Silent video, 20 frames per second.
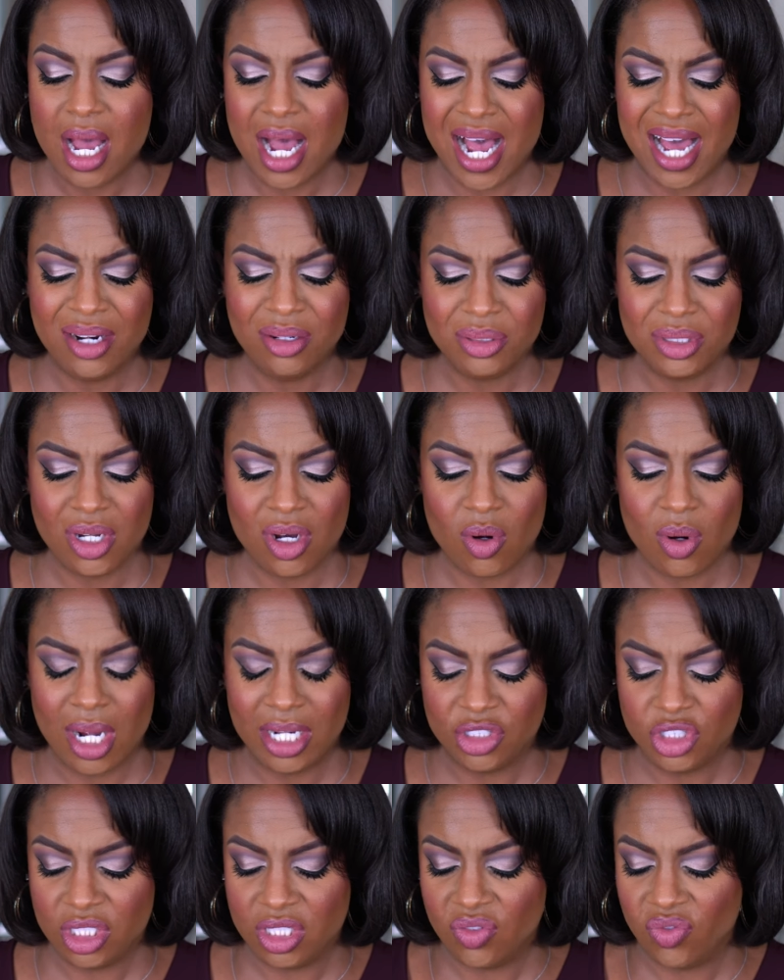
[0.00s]
I don't know.
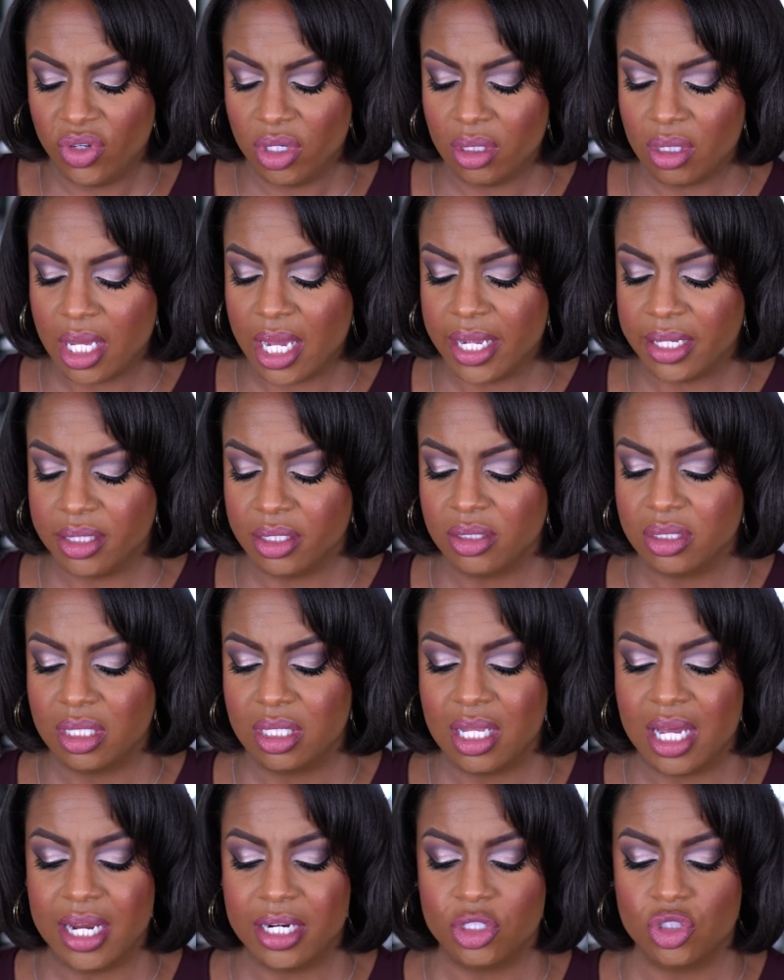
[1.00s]
I just feel like there's
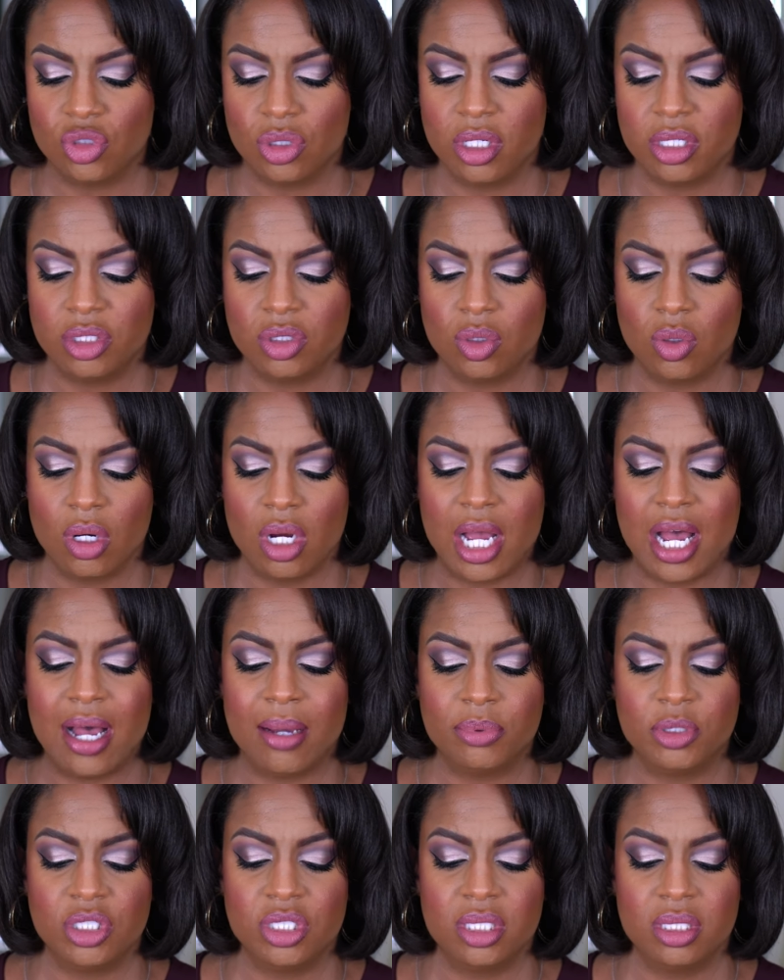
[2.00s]
a lot of drugstore
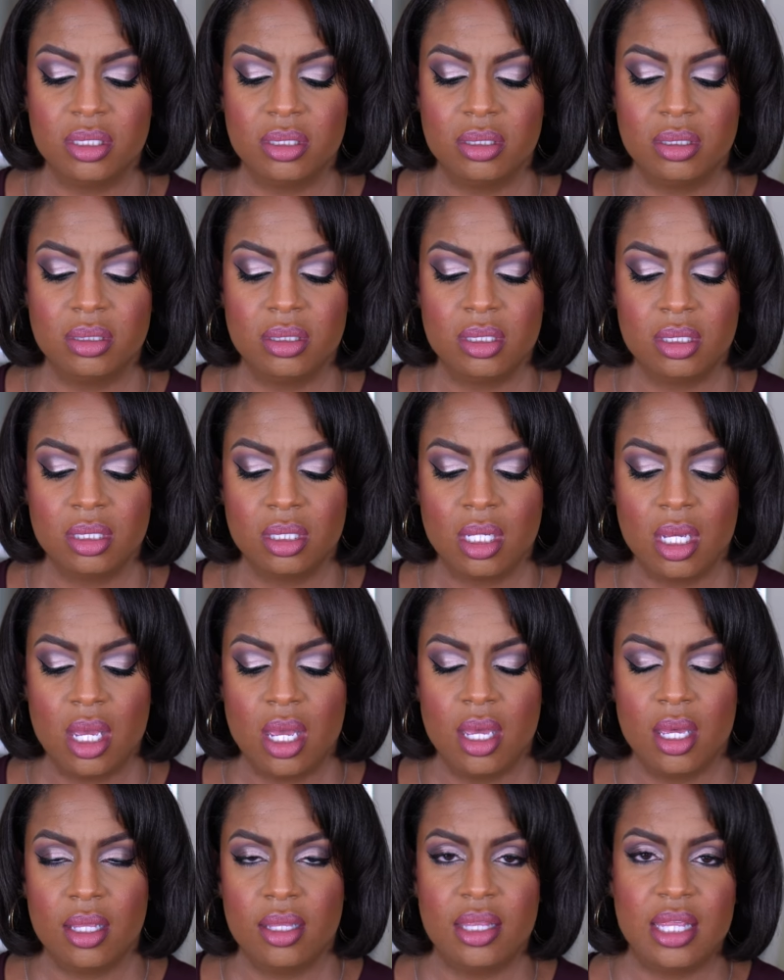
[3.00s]
options
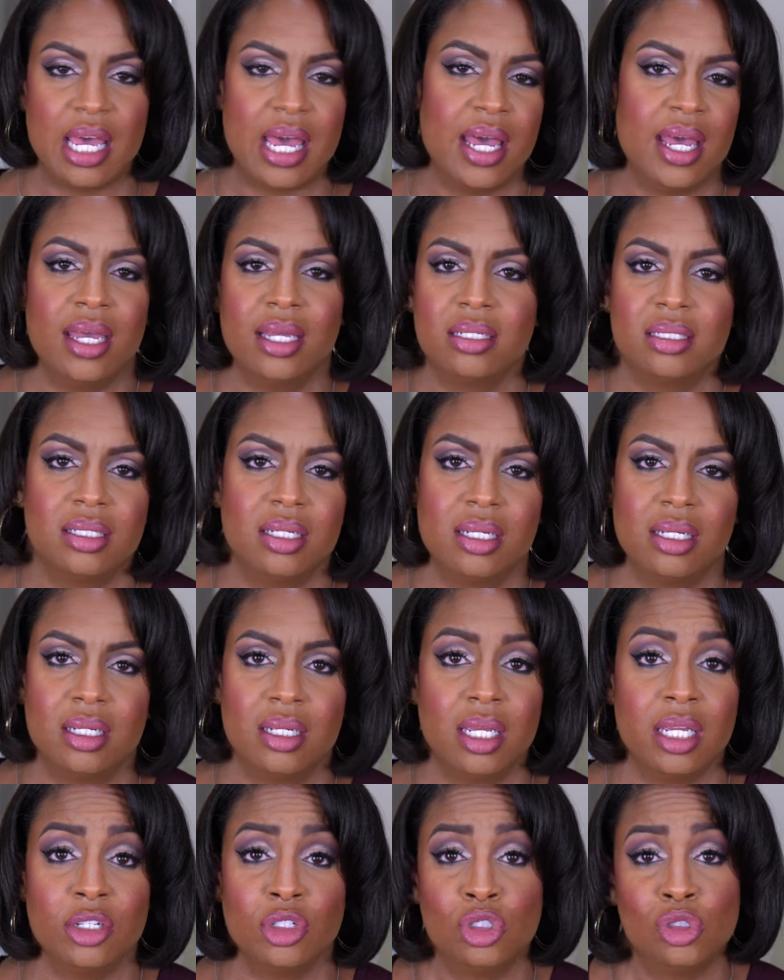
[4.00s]
that
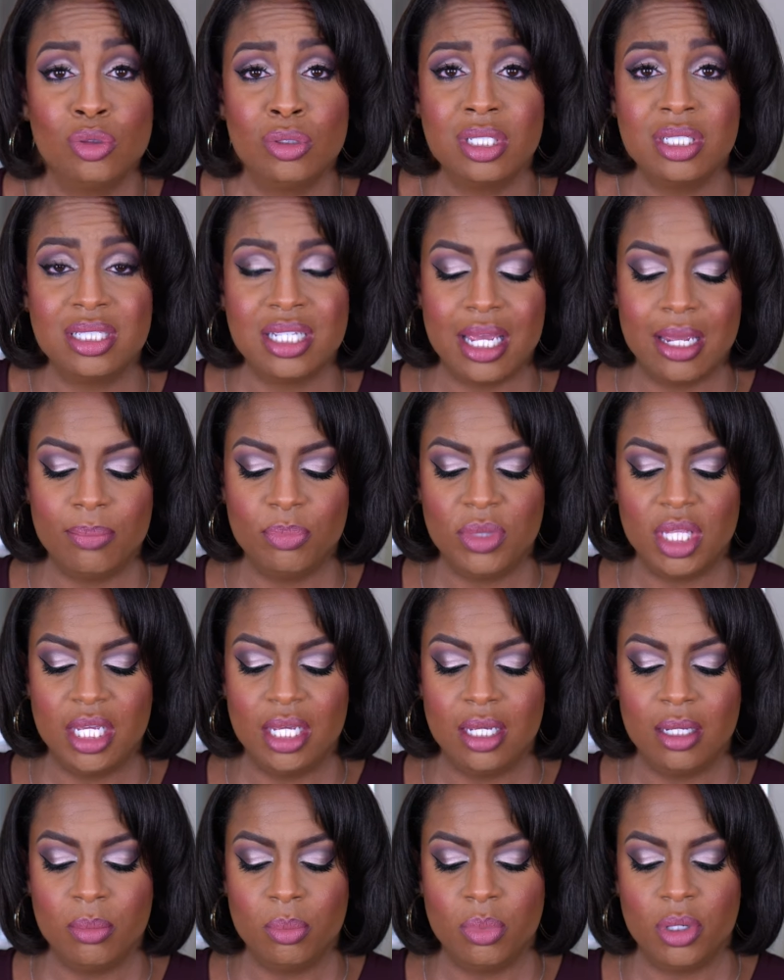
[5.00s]
can do the same
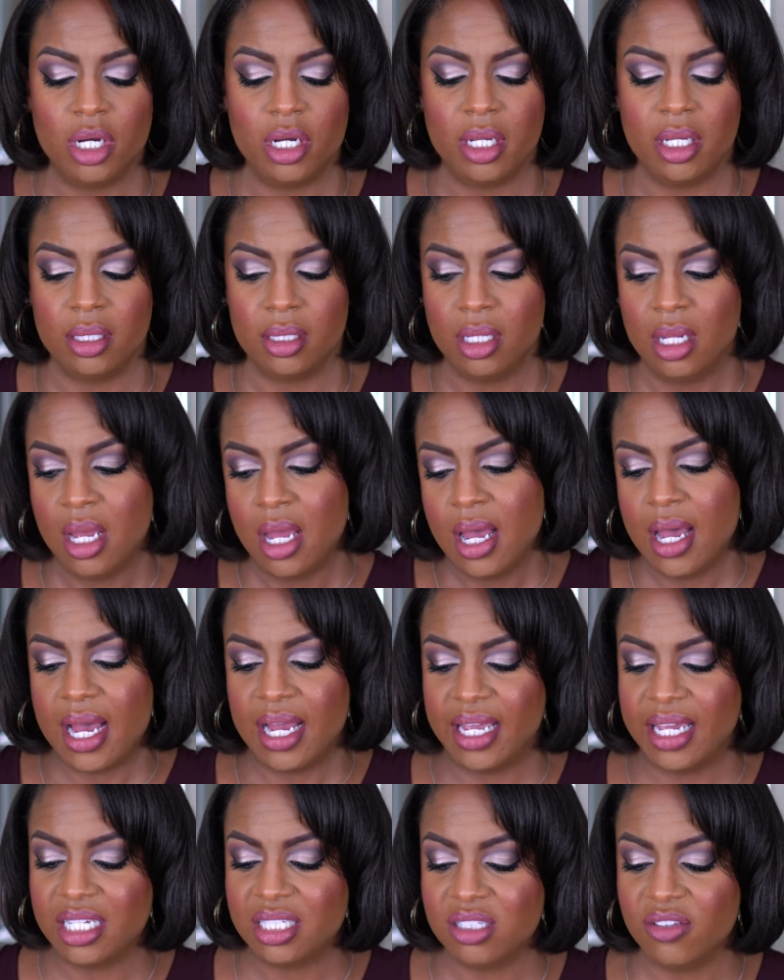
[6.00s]
thing, but
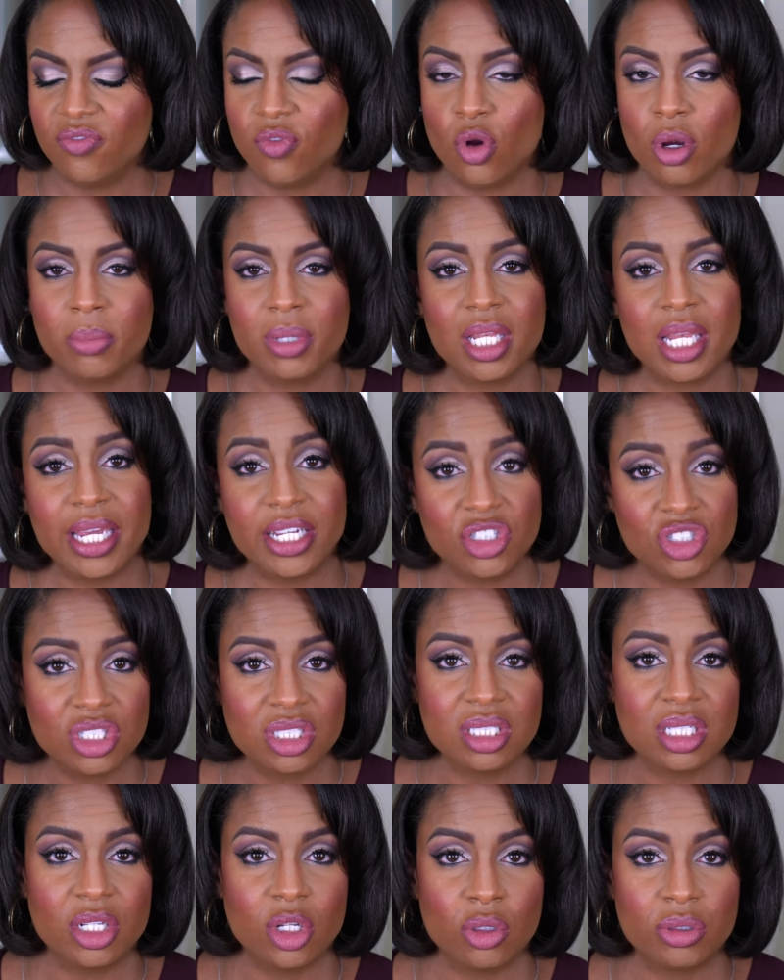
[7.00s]
I guess the
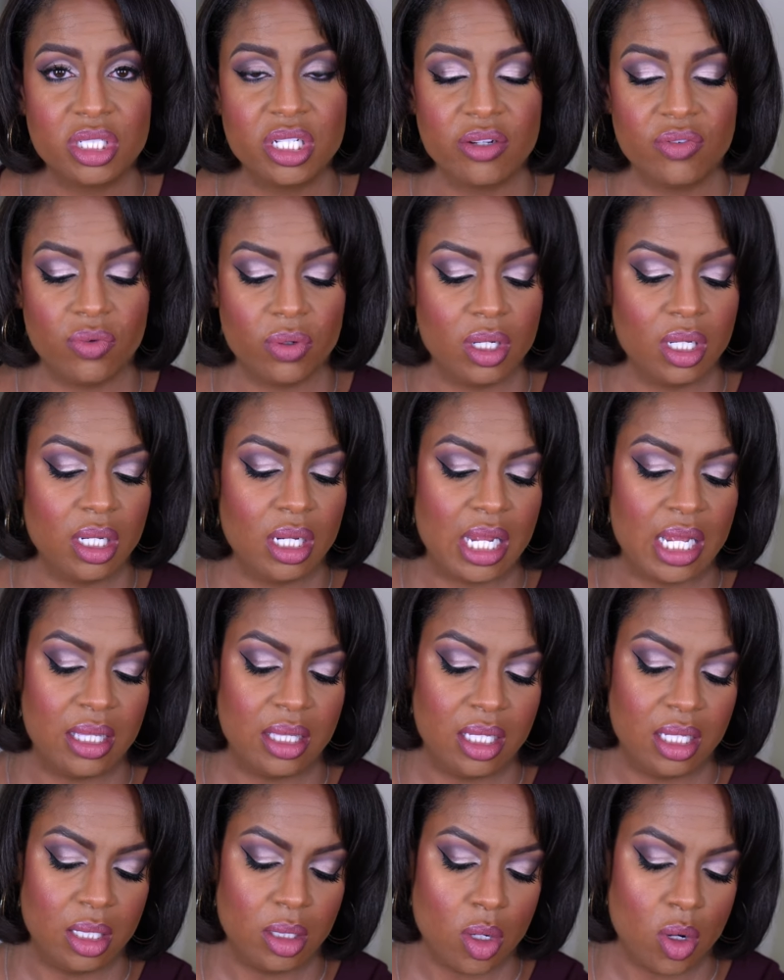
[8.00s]
formulation's a little different
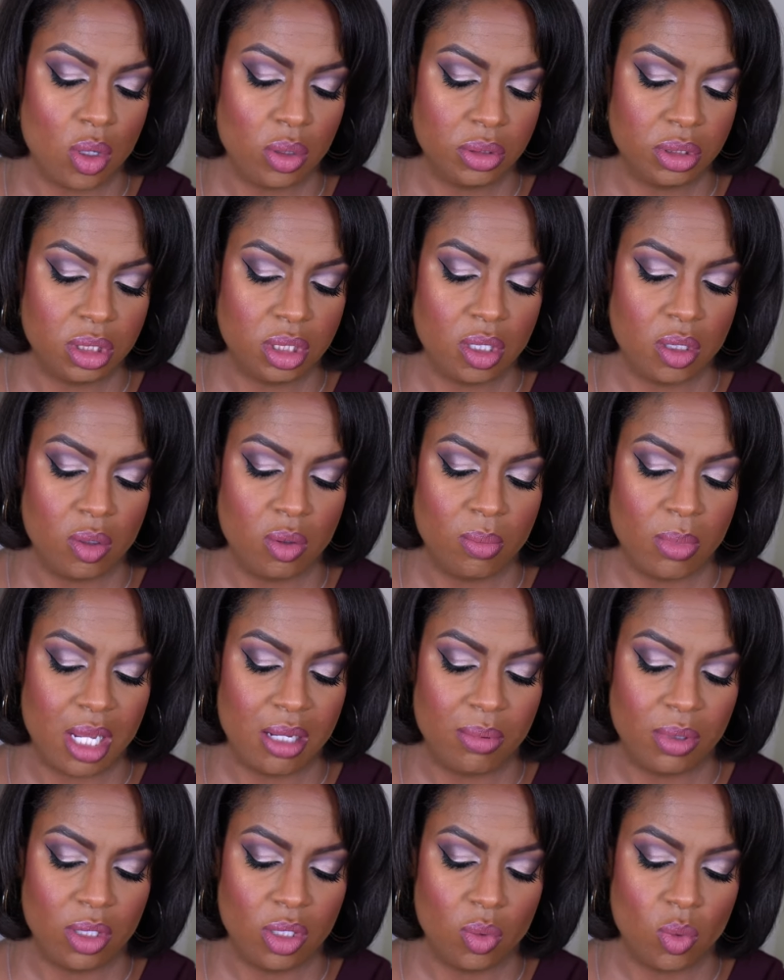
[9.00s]
and then also
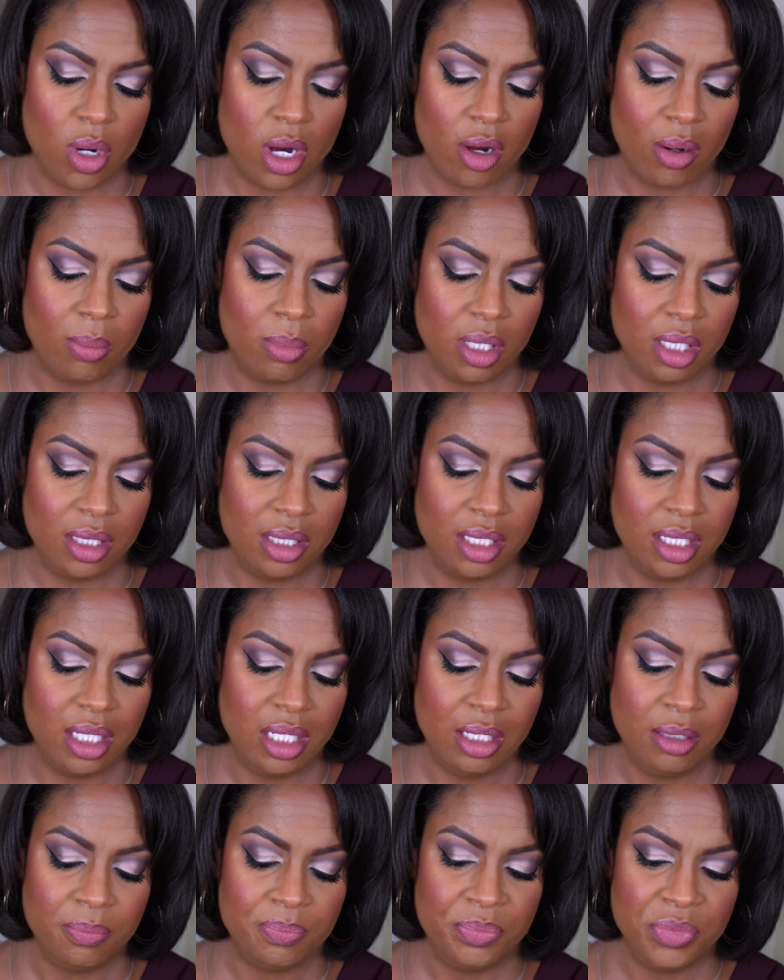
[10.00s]
maybe the
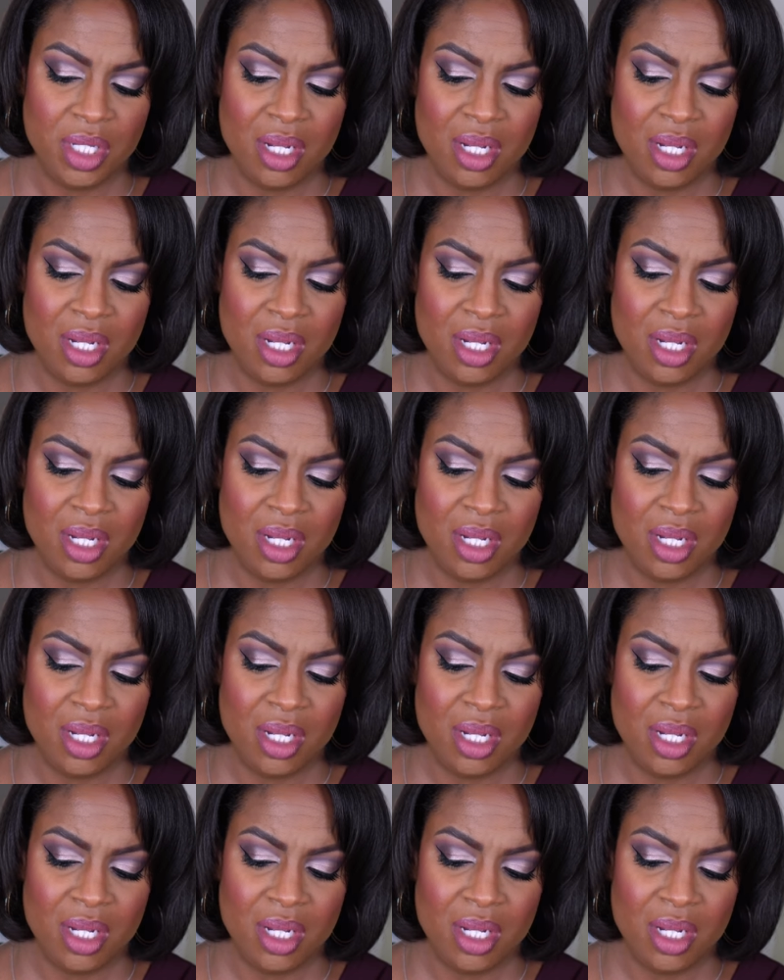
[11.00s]
wearability.